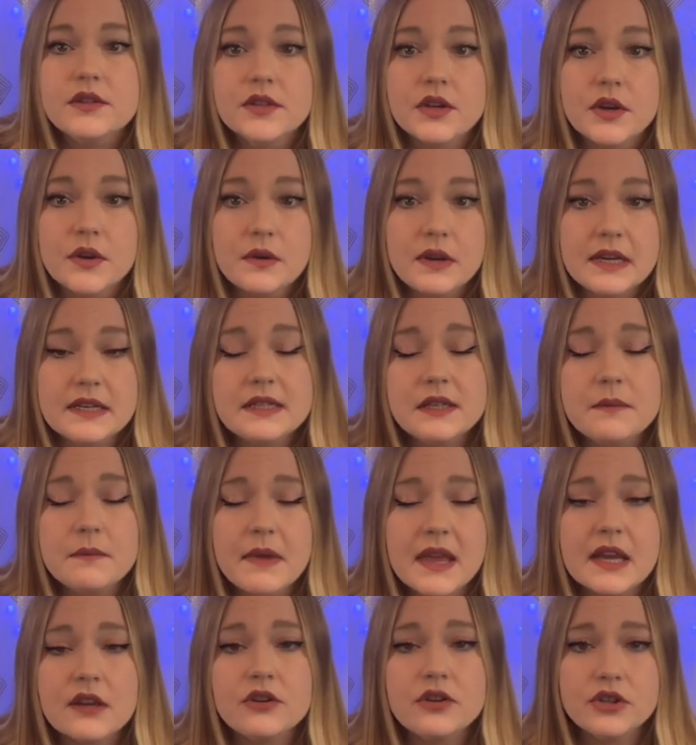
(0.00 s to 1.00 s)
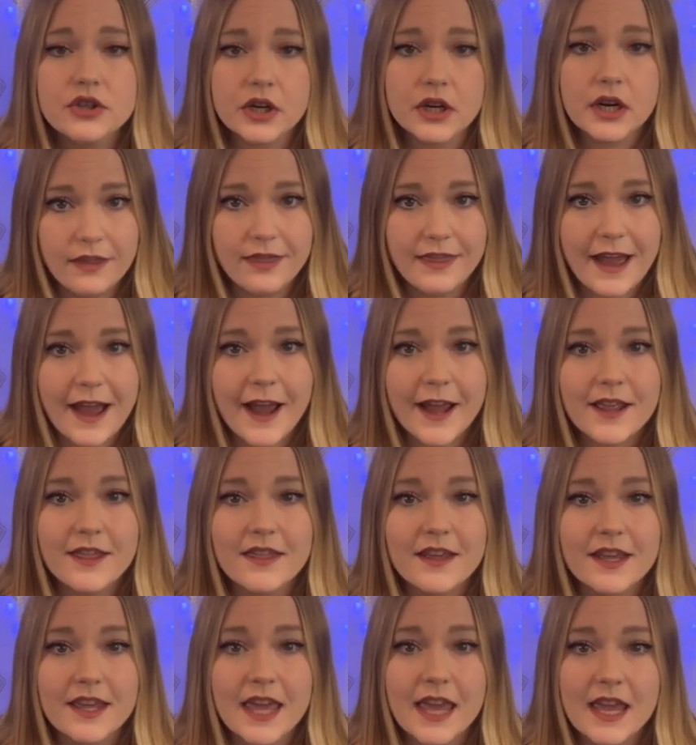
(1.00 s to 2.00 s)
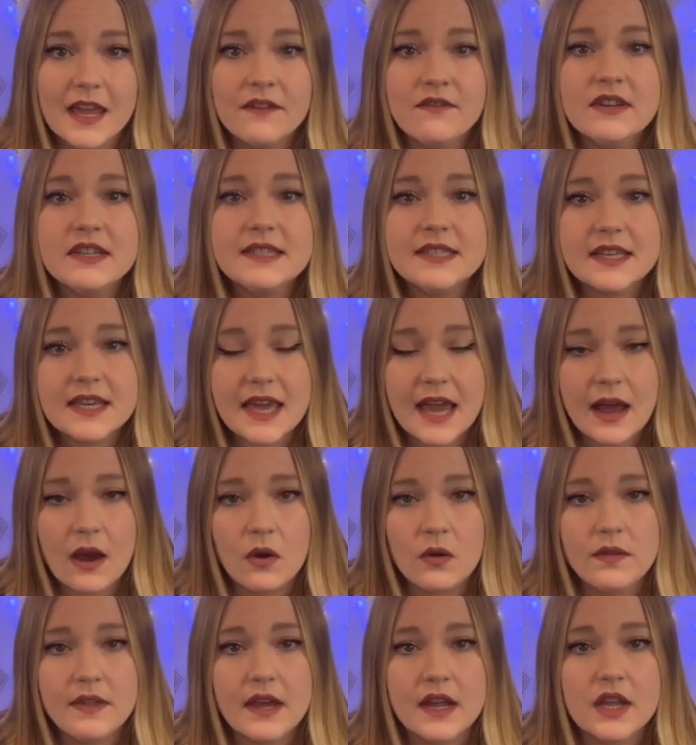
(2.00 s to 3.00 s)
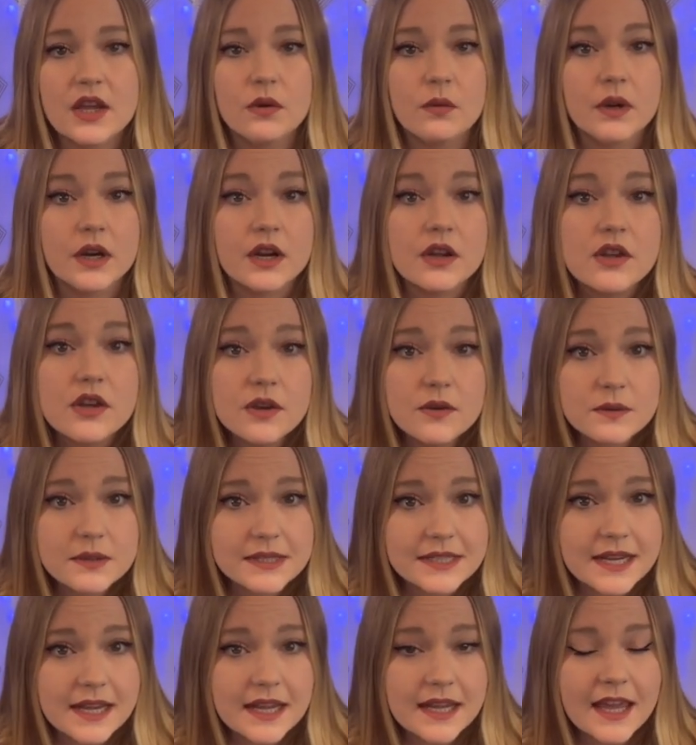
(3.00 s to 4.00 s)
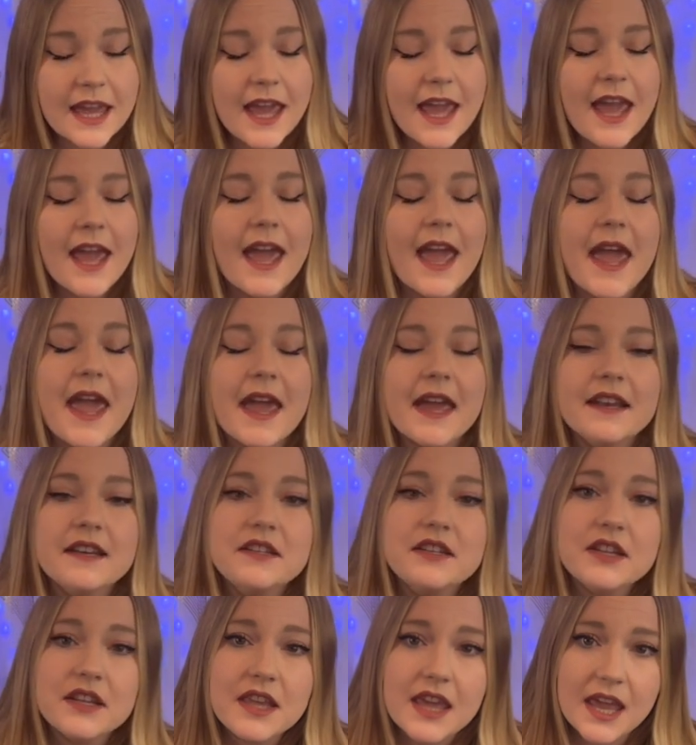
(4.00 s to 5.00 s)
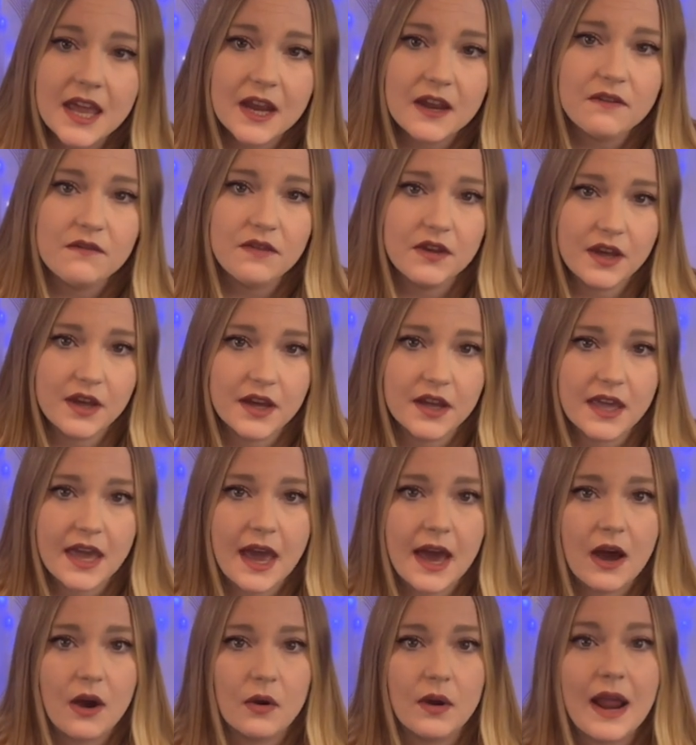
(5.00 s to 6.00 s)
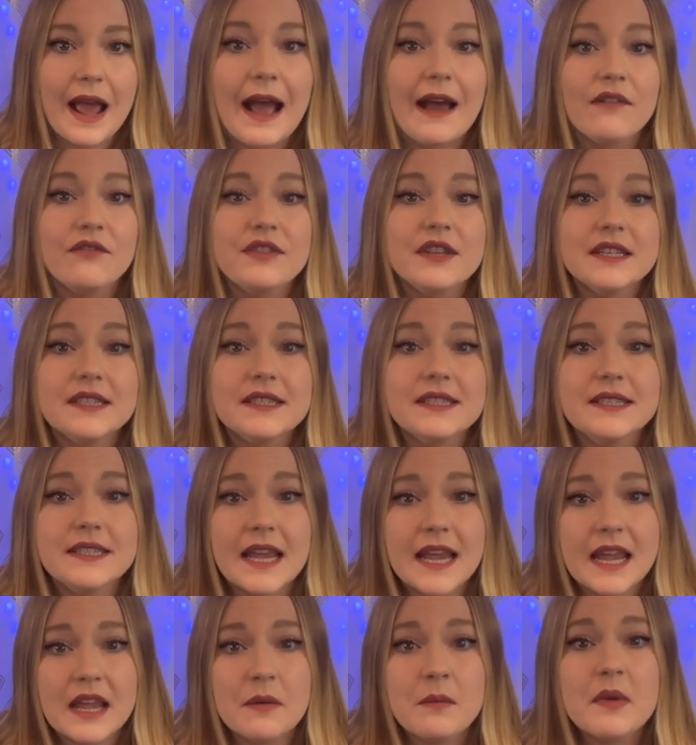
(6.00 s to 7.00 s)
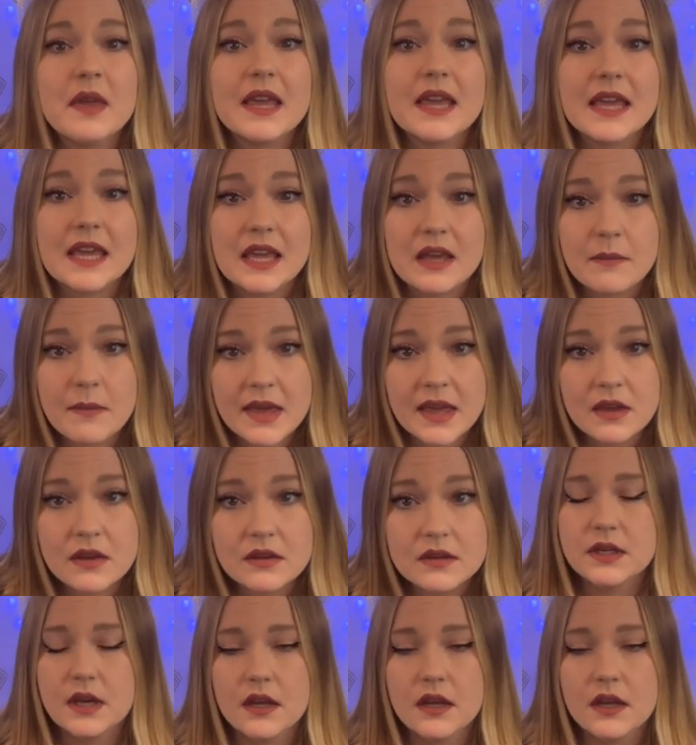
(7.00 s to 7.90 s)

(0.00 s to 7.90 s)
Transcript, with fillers: You need to make sure that the Canvas account that you are using and the Canva account have the same emails.